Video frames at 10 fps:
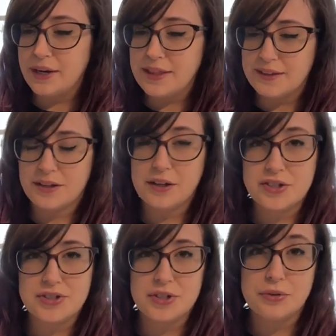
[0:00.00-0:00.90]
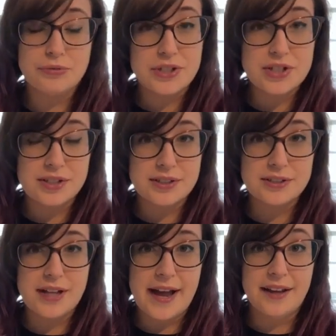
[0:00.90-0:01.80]
But I think just
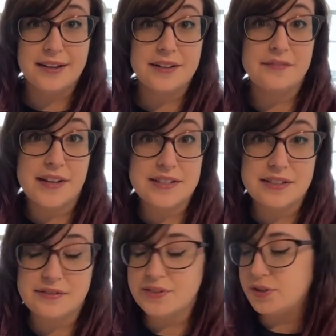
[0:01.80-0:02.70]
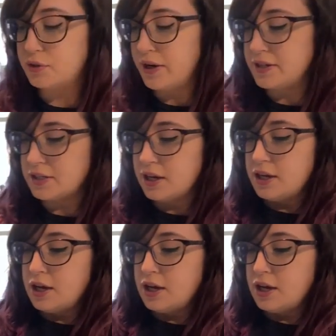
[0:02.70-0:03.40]
original and inventive is great.